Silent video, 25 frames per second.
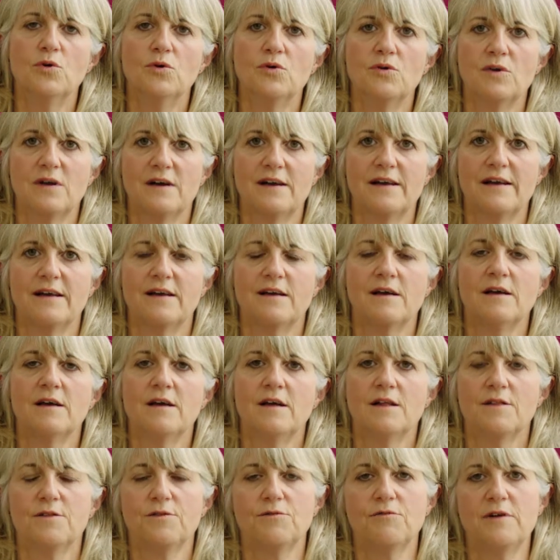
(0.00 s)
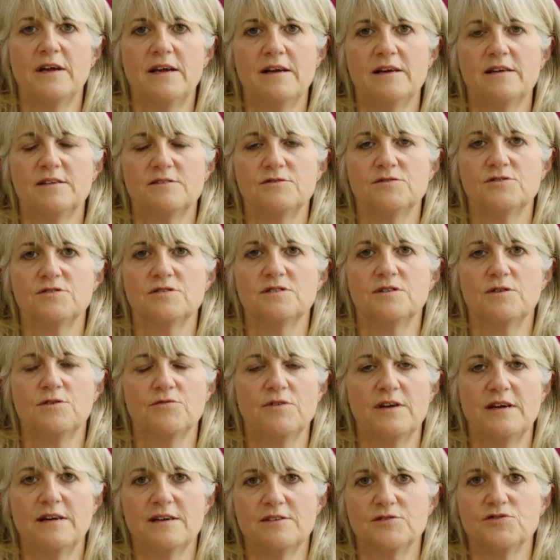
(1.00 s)
more like 300,
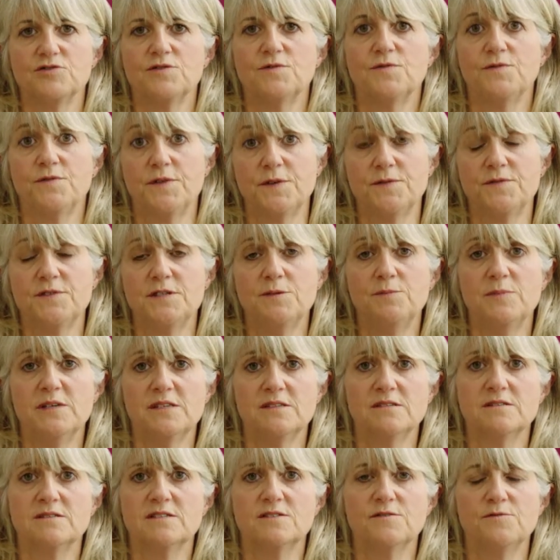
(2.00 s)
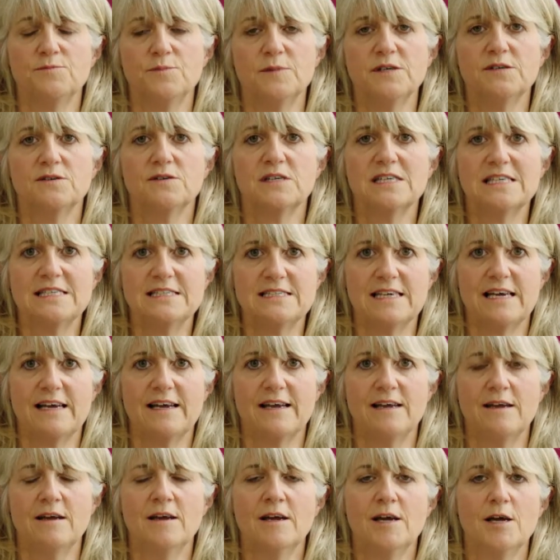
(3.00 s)
350 mils of milk a
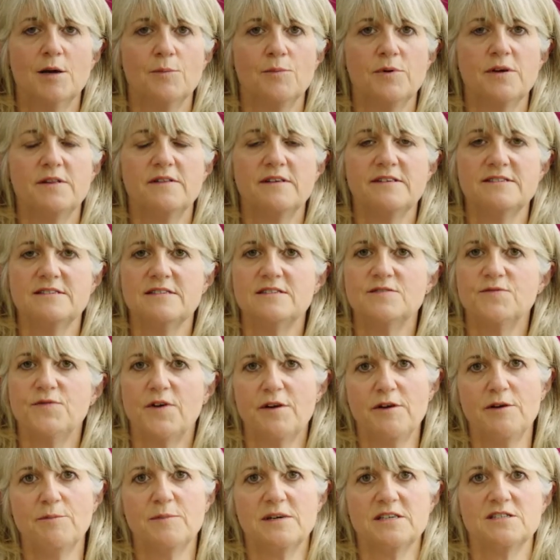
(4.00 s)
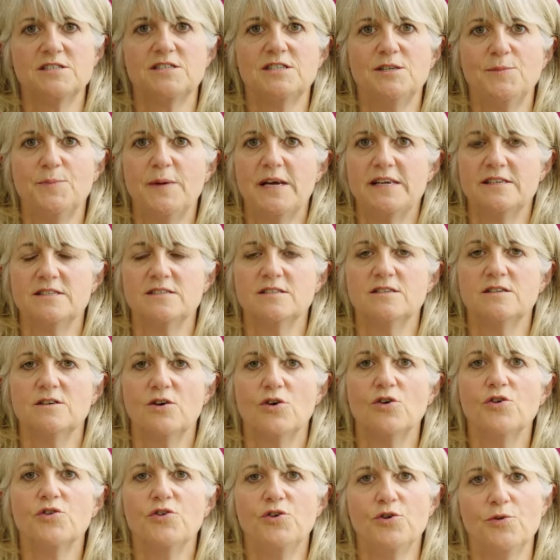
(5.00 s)
day. But this is very much
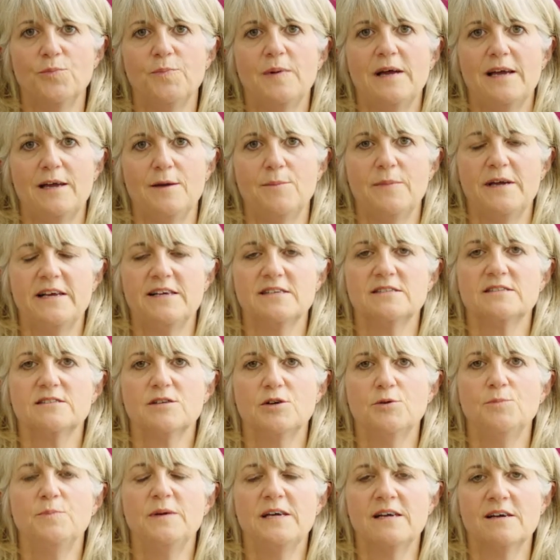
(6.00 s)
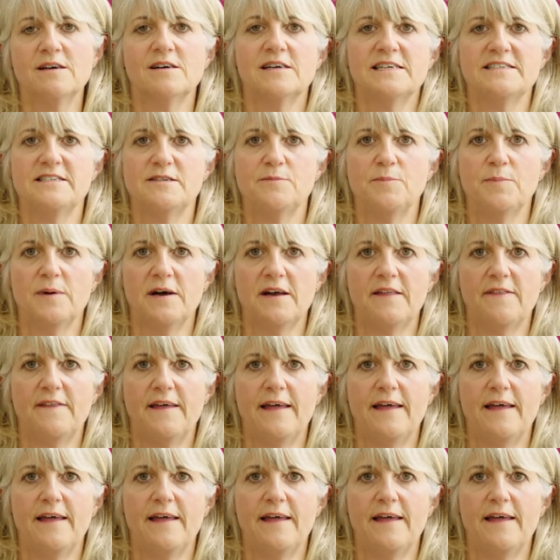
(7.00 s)
dependent on your baby, so be guided by